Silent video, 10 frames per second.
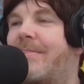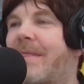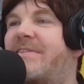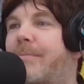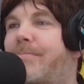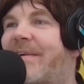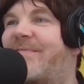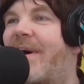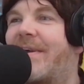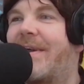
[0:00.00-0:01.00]
that's a big
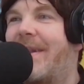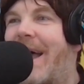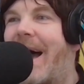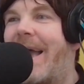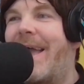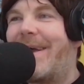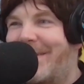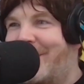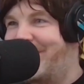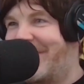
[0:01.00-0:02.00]
fucking lie.
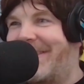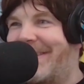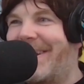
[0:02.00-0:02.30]
Brilliant.